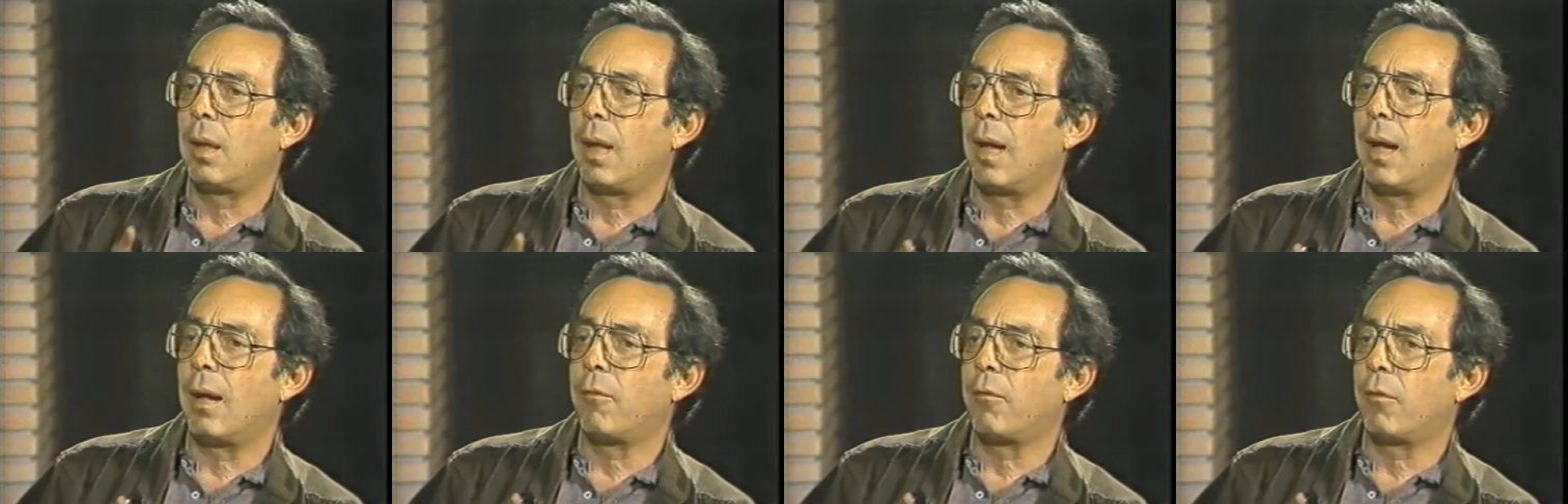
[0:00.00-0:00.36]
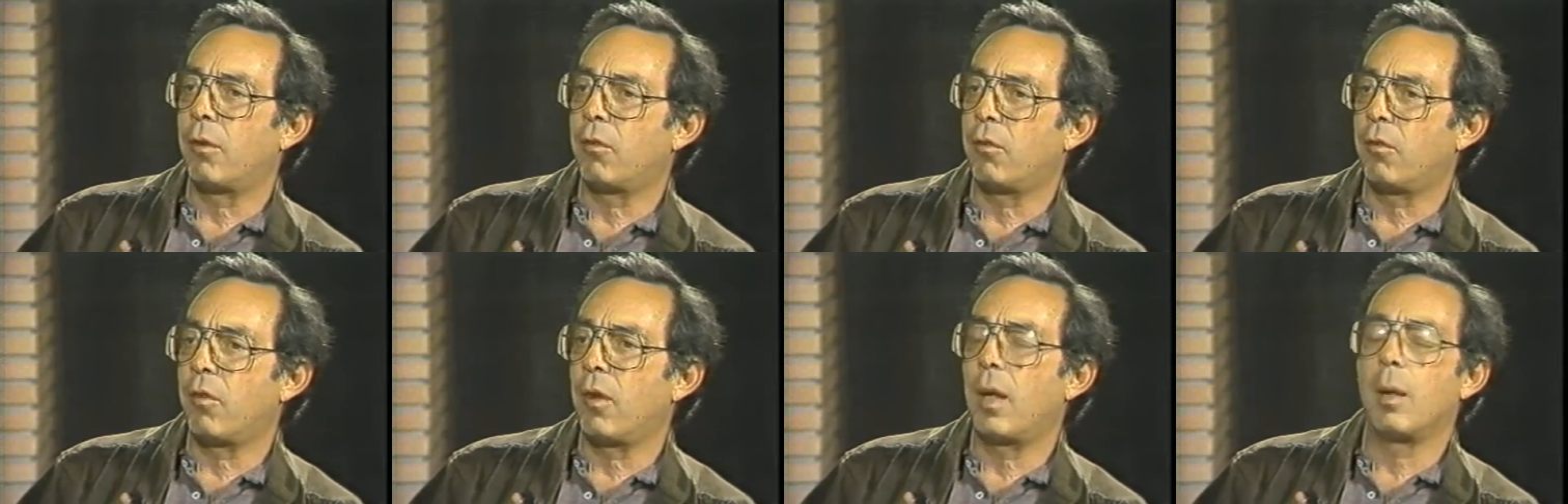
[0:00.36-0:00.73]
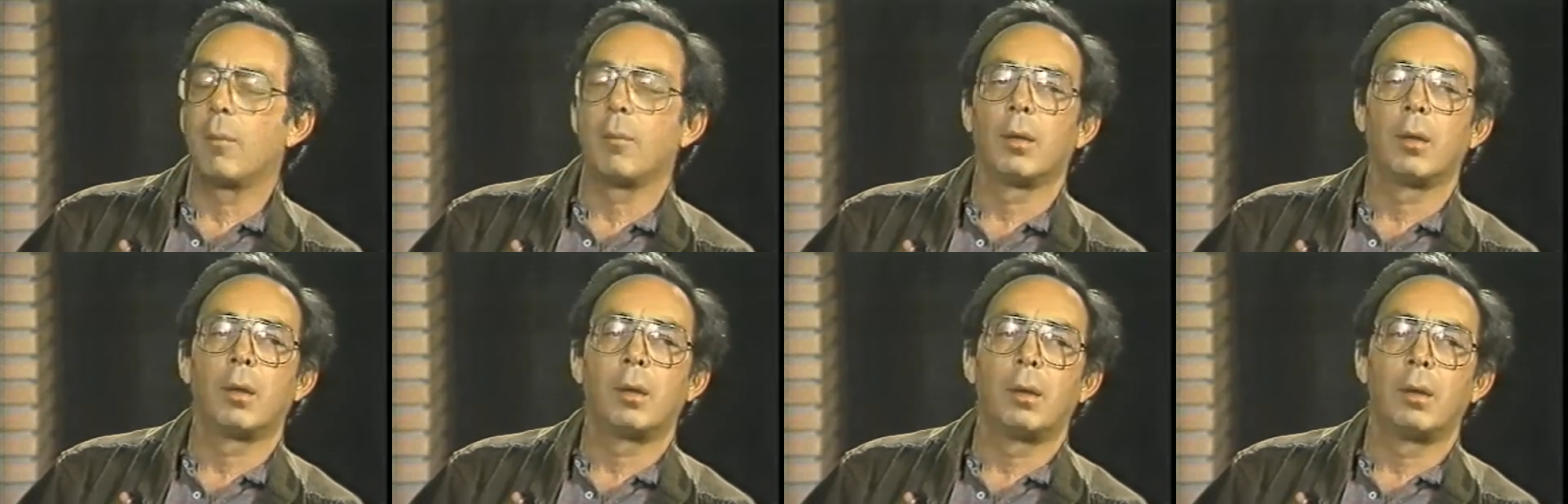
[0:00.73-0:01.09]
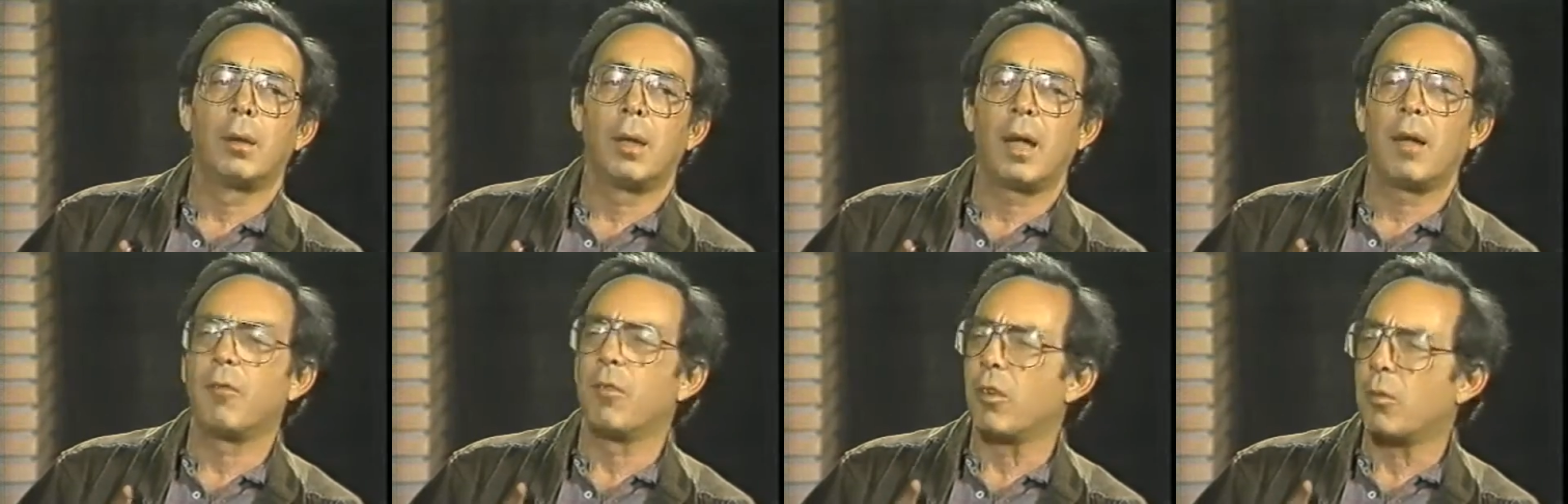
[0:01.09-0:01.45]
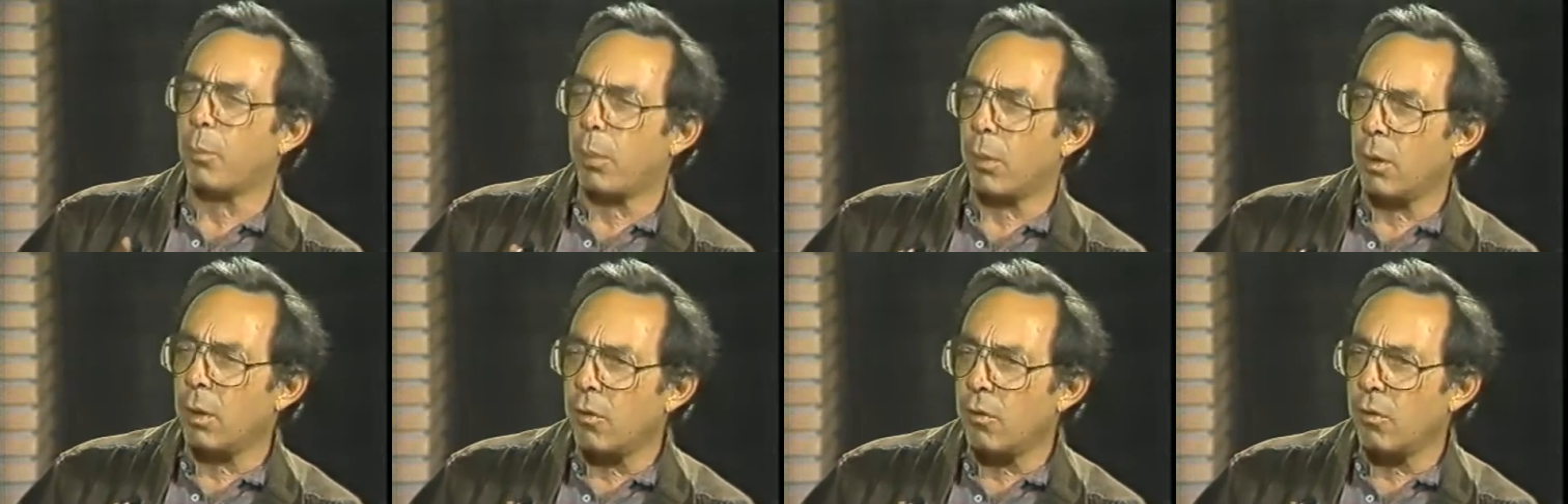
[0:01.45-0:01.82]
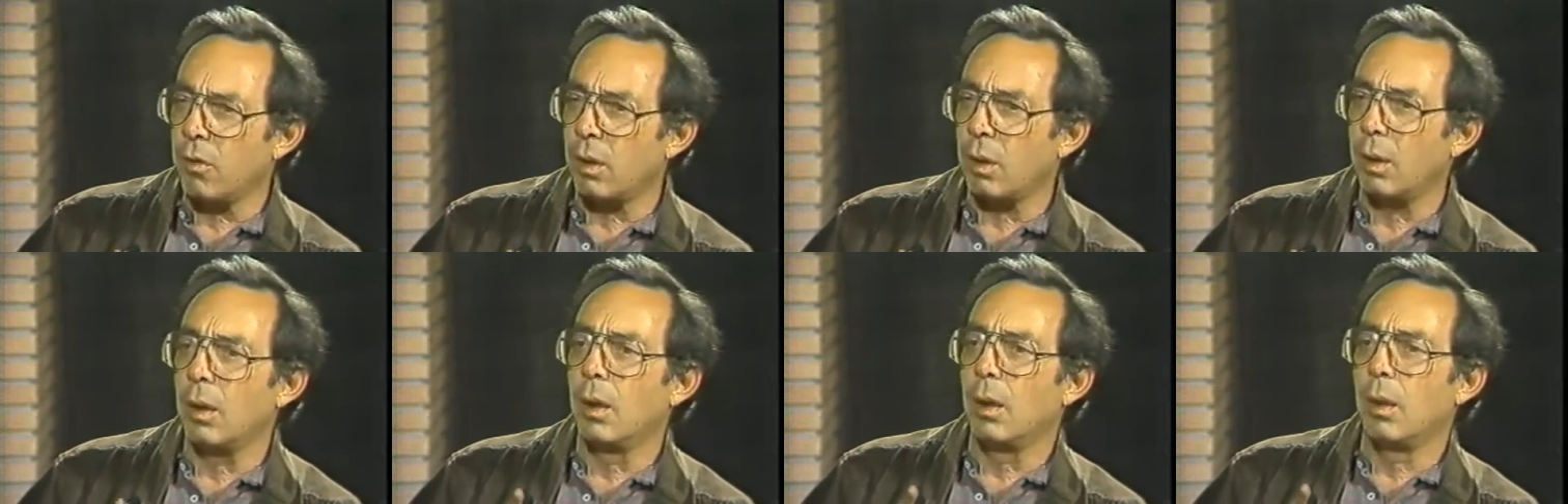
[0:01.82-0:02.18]
The average family, the average
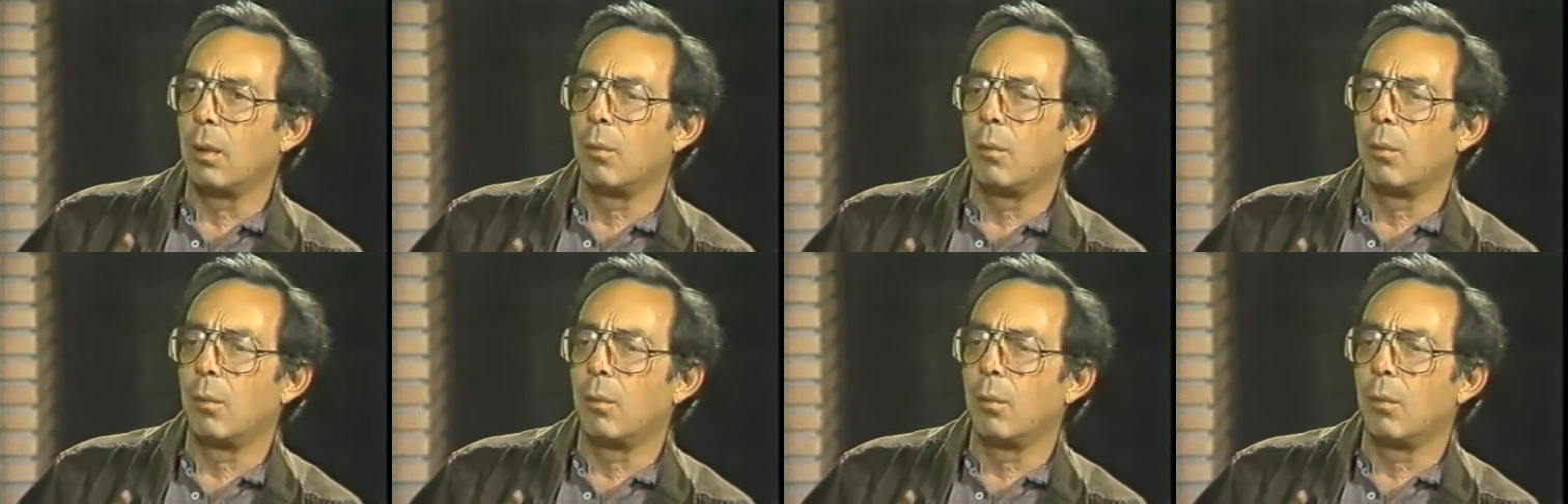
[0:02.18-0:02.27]
person,